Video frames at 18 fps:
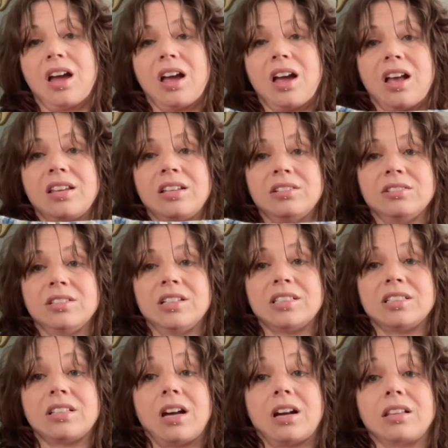yielded a
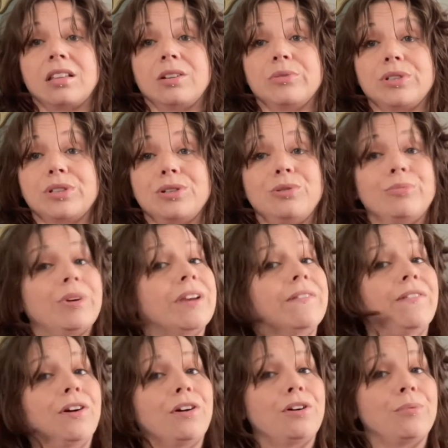sock that was too big
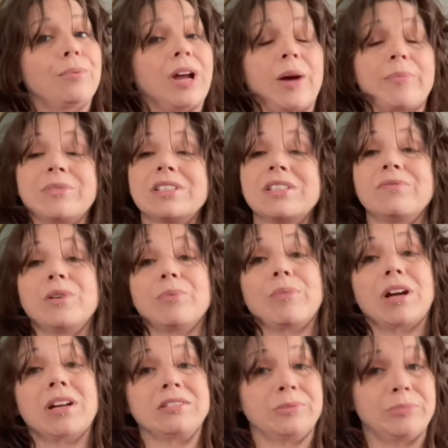for her, but happens to fit
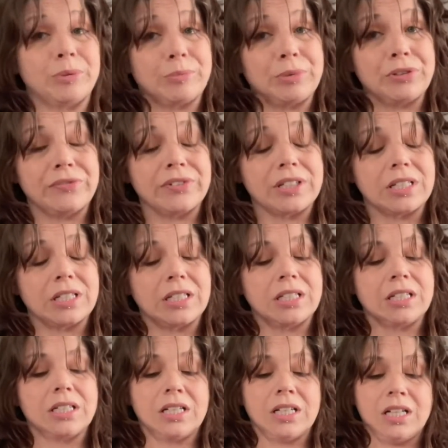my husband perfectly.
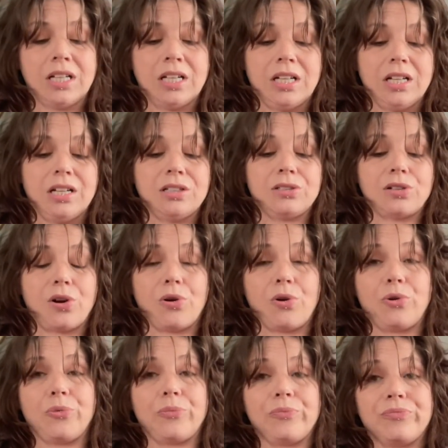
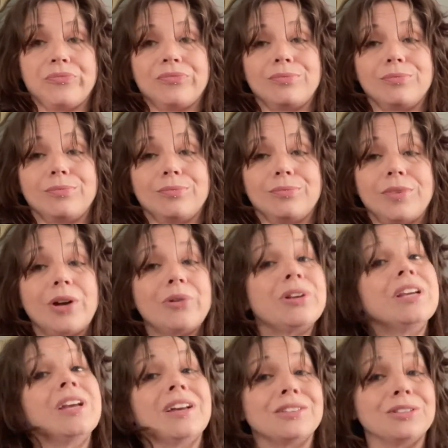So now
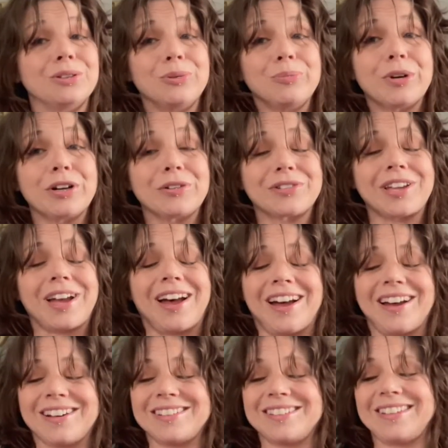he has a new pair of
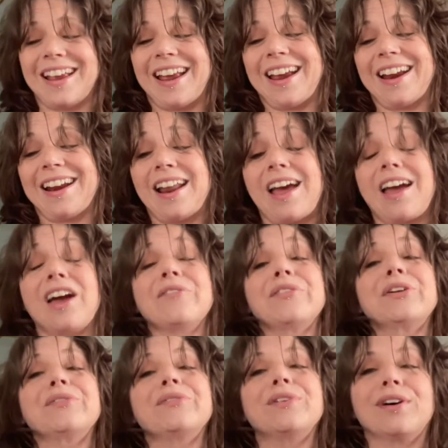socks, and I have
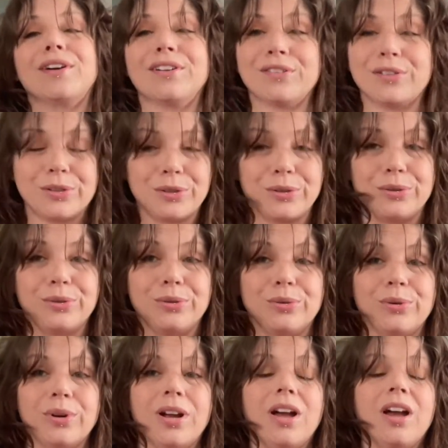enough yarn
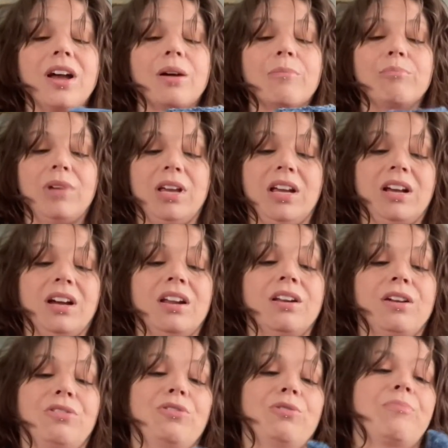to make
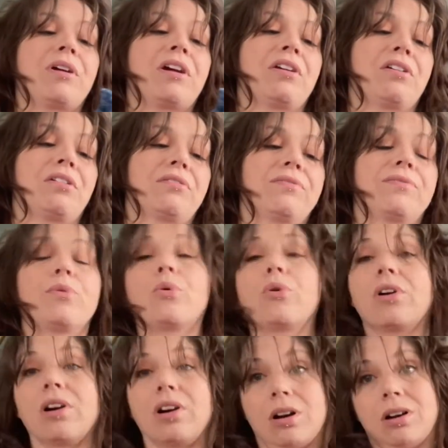another pair
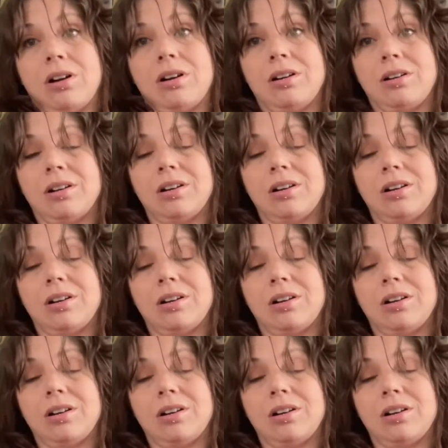for her,